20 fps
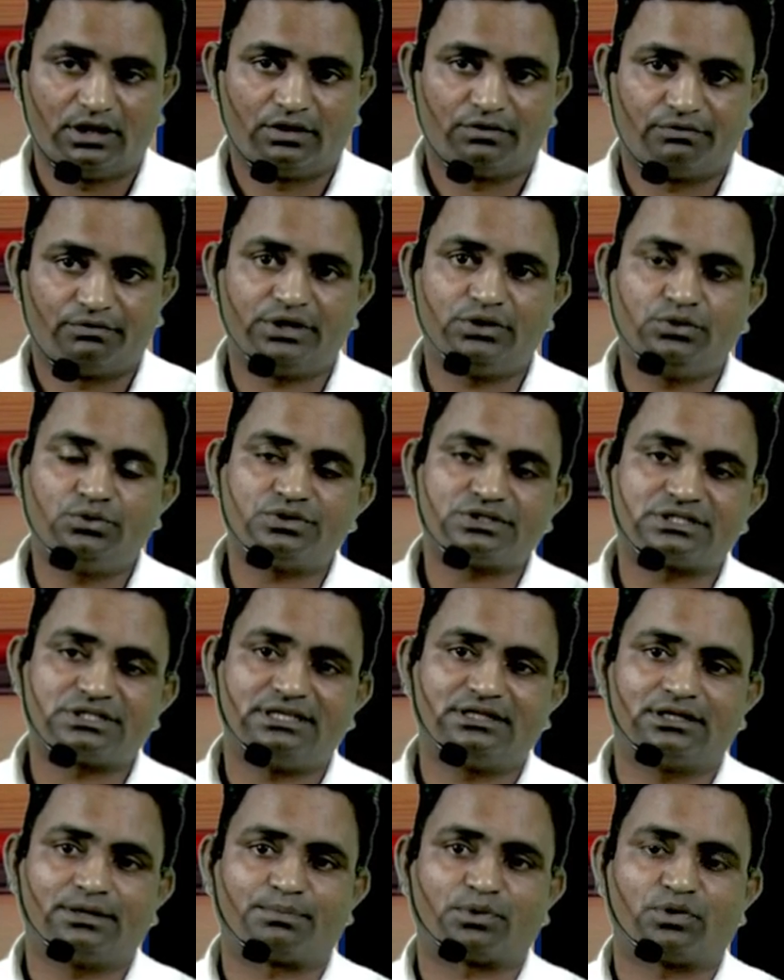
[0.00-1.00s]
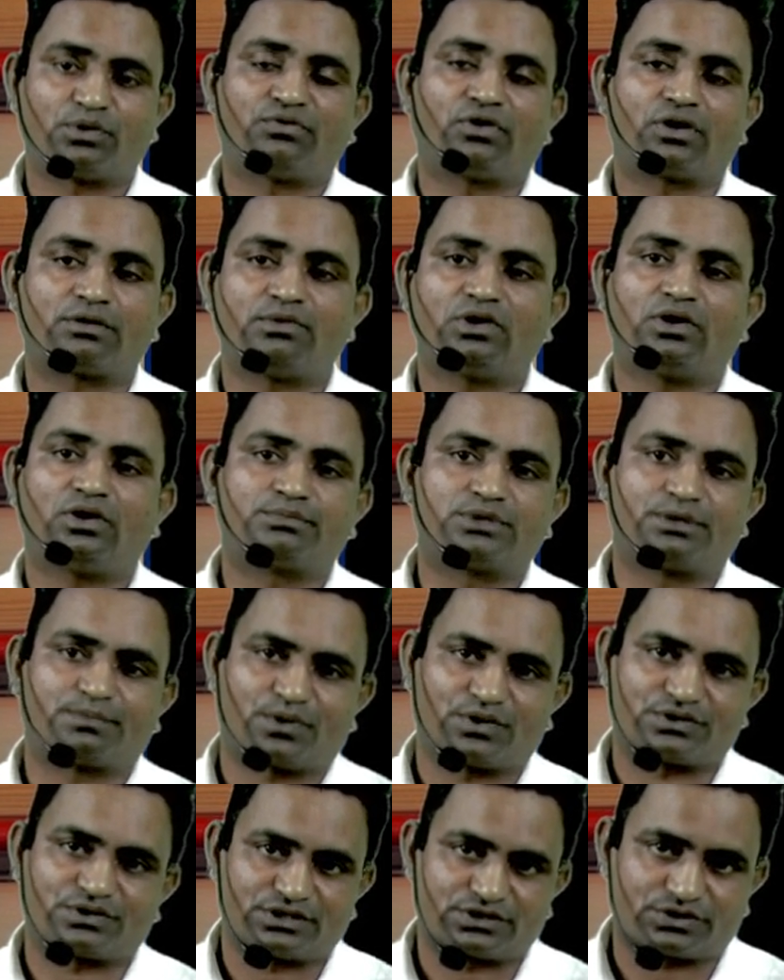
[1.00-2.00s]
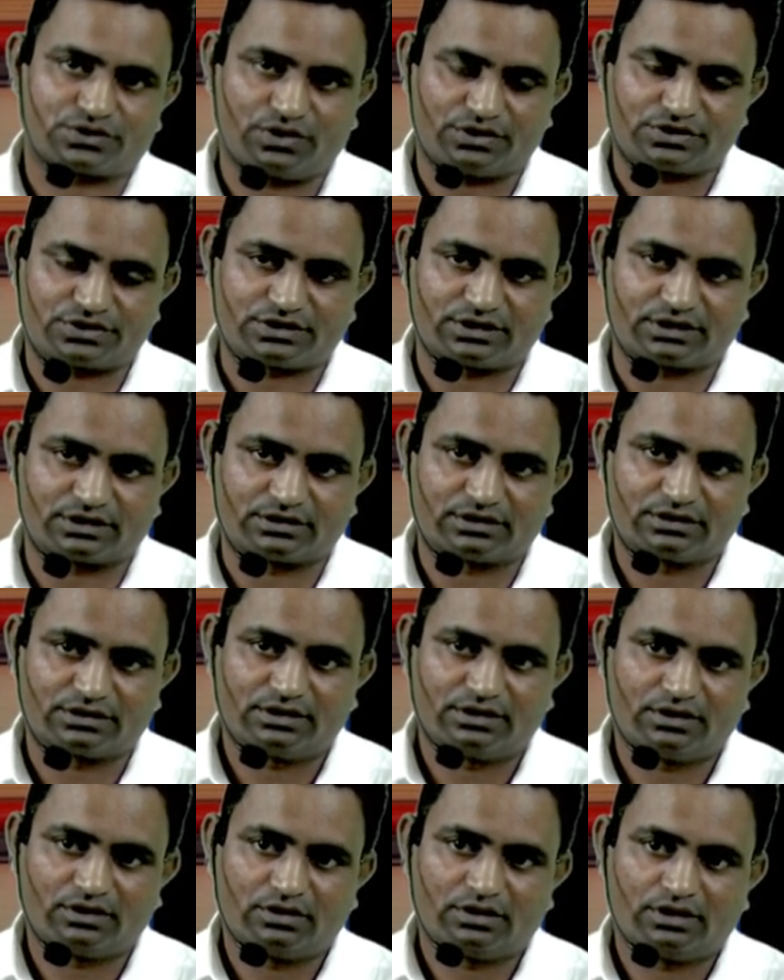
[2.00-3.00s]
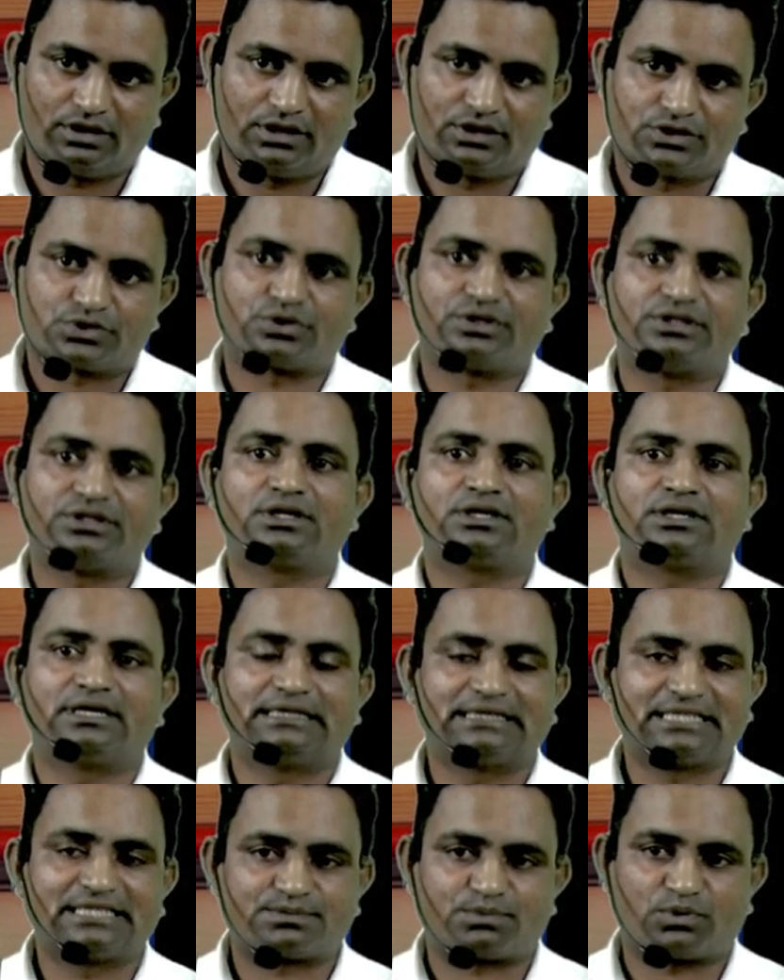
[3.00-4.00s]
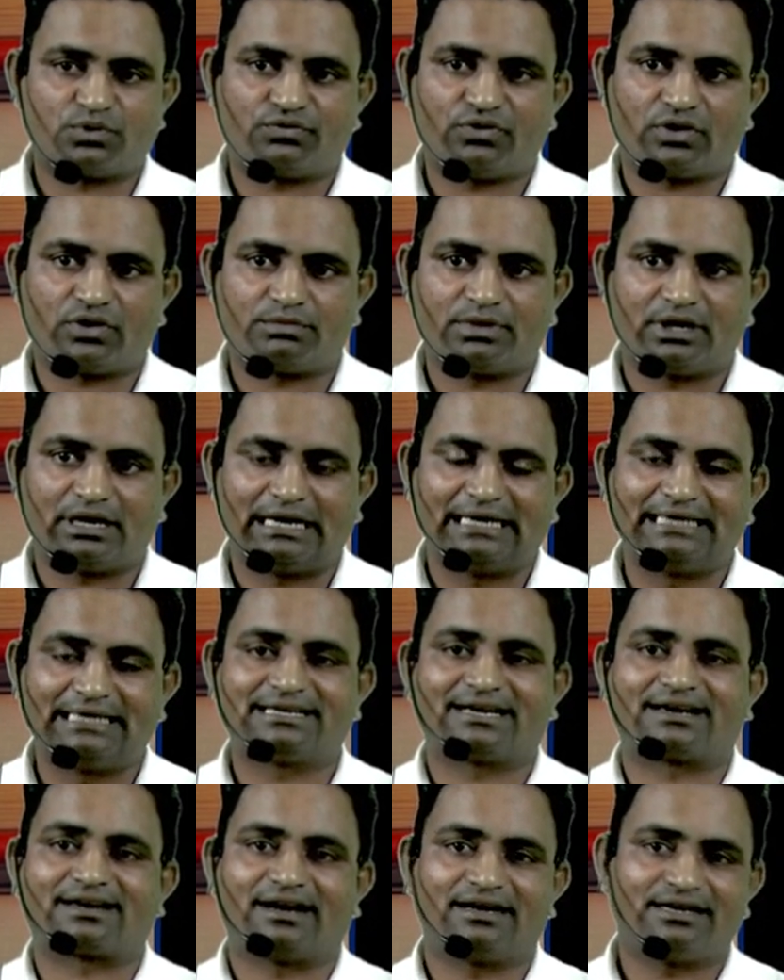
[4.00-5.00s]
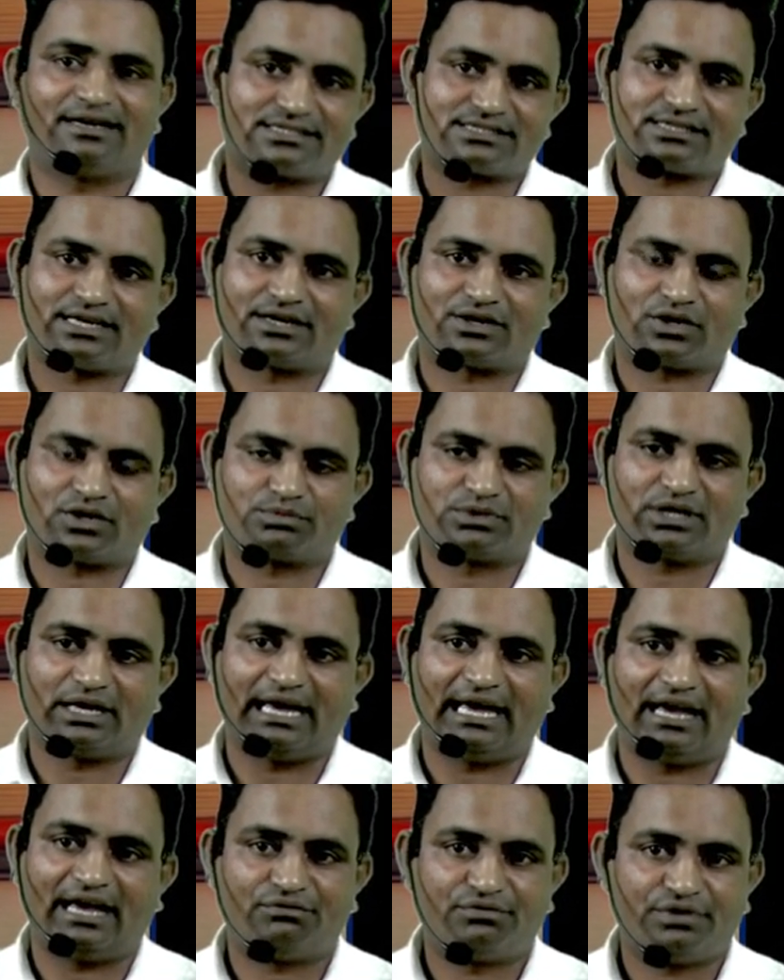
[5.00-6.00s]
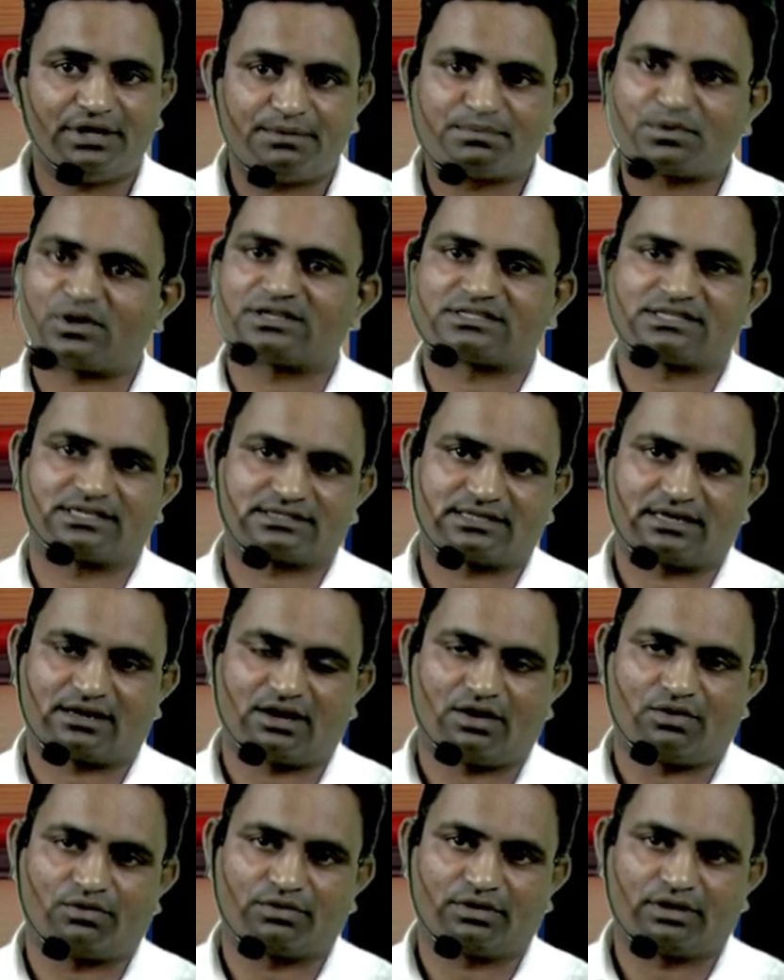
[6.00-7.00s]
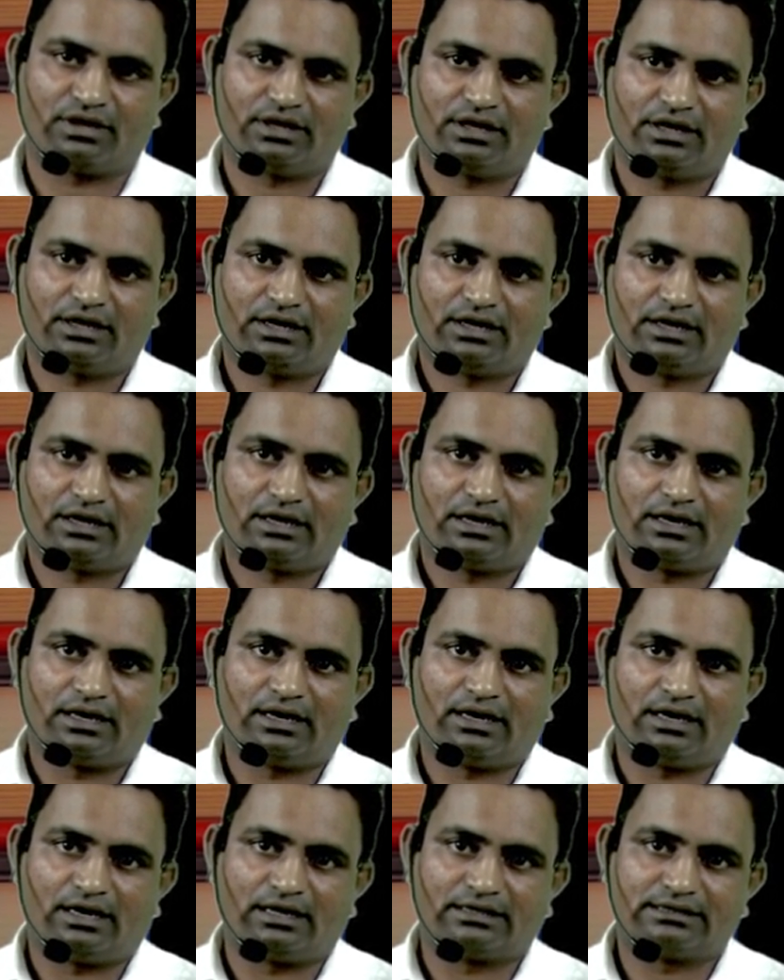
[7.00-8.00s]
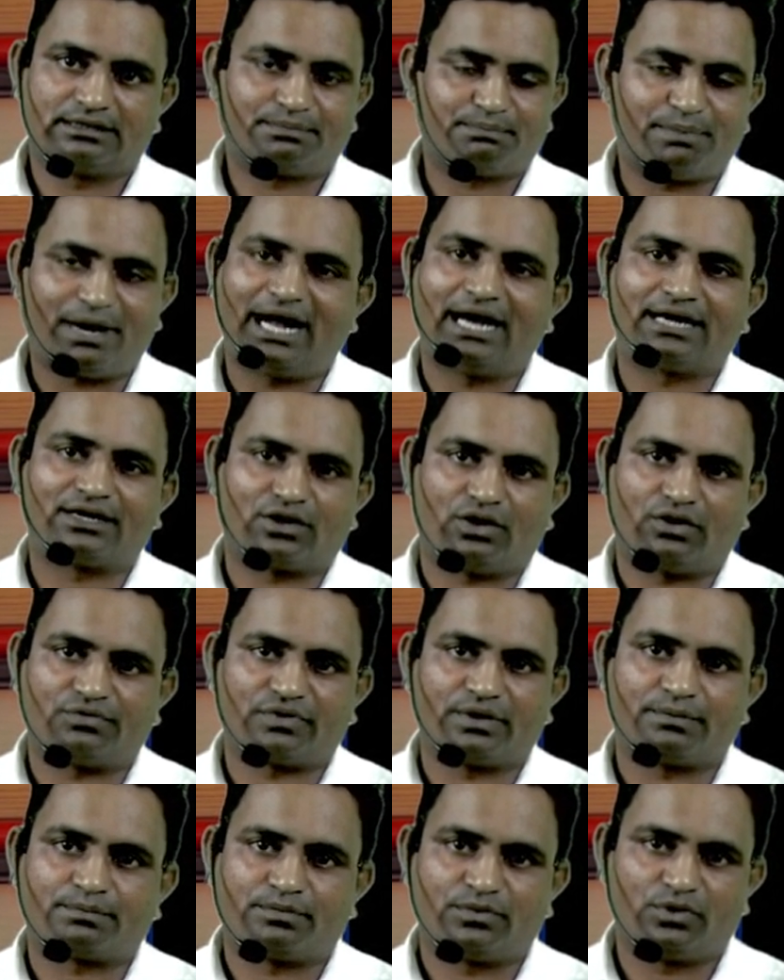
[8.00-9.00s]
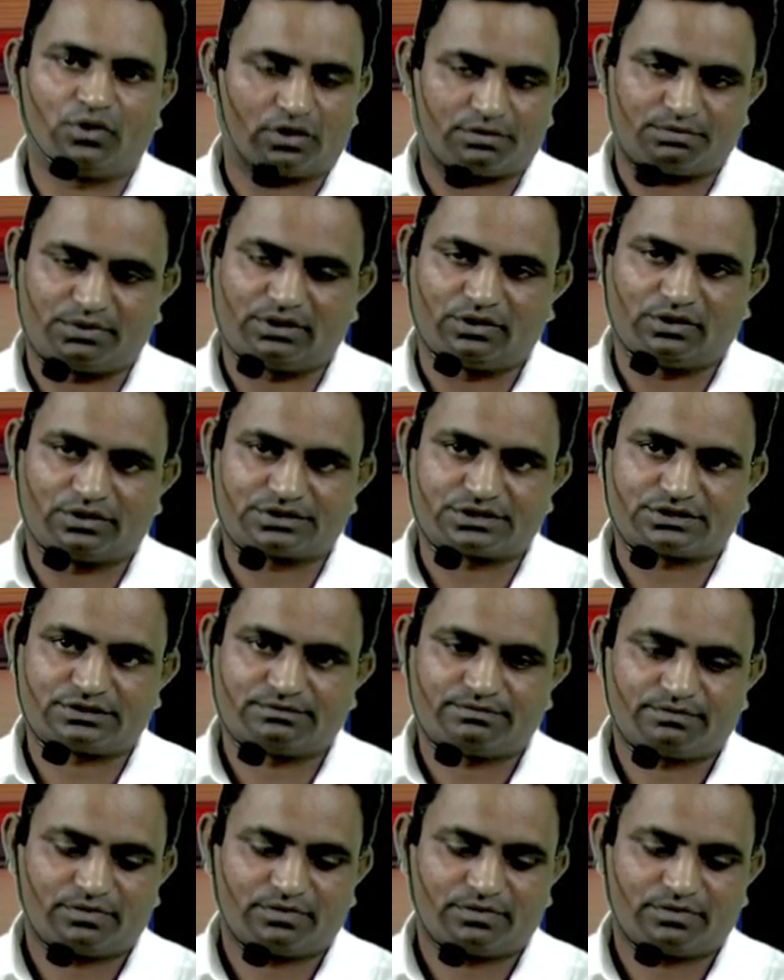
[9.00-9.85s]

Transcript: When you see the pro forma of the process costing, so in the in this pro forma, in the credit side of the every process account, uh, the part of a normal loss.